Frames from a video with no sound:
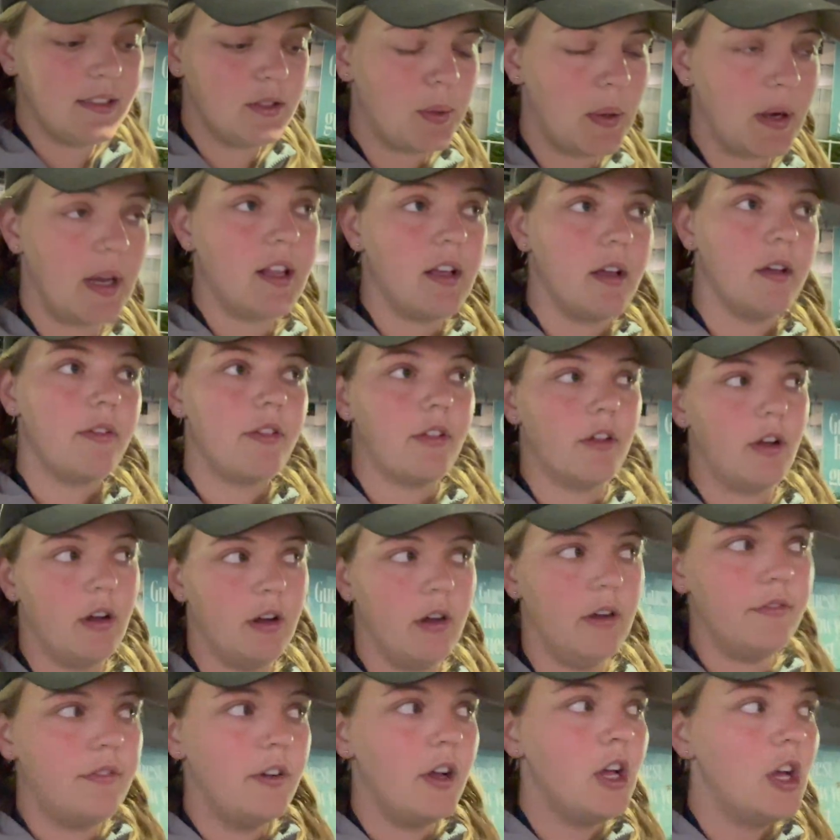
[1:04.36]
20th
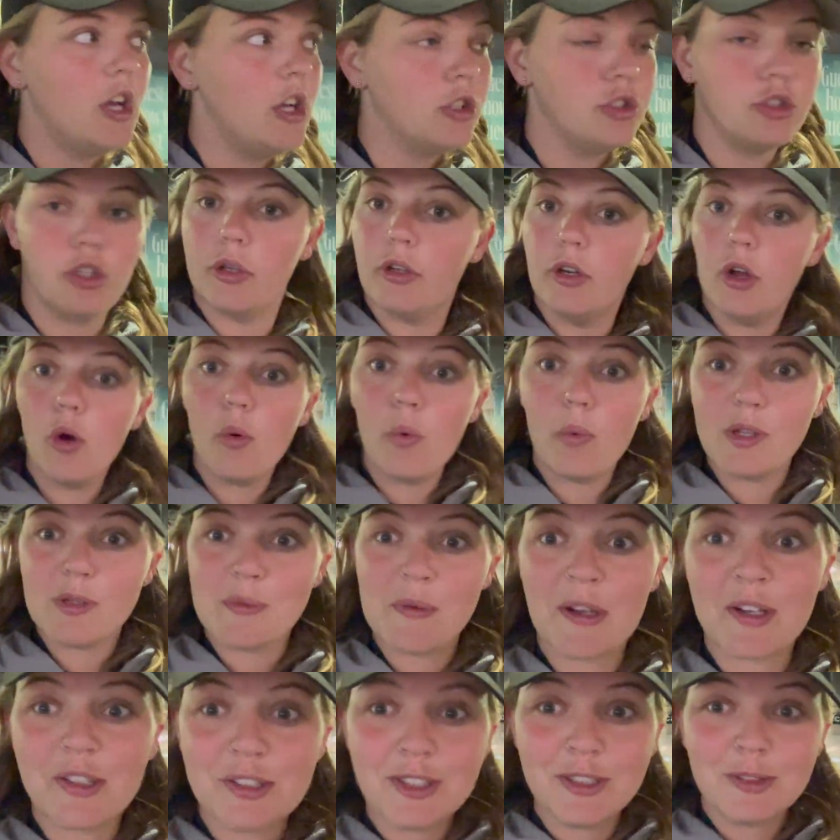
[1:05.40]
of June. Oh, it's my
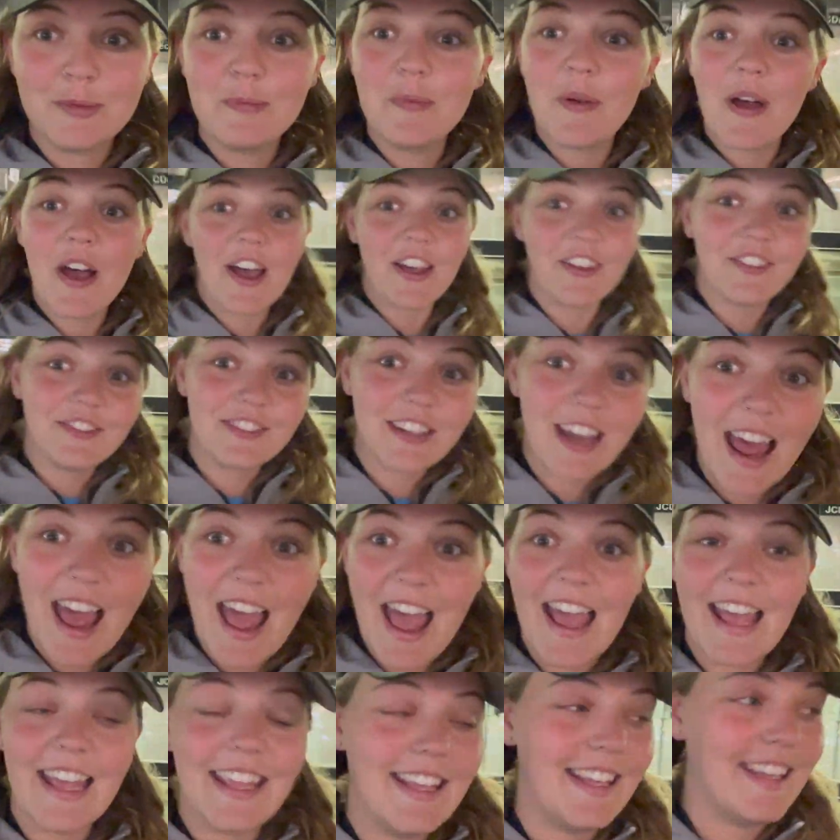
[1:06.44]
cousin's
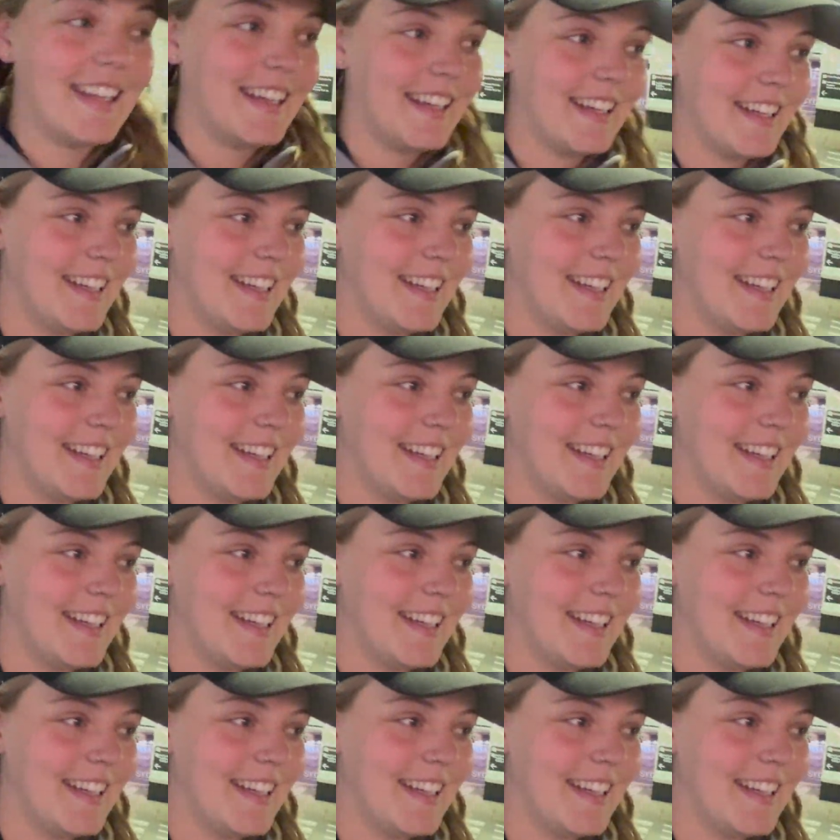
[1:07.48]
birthday!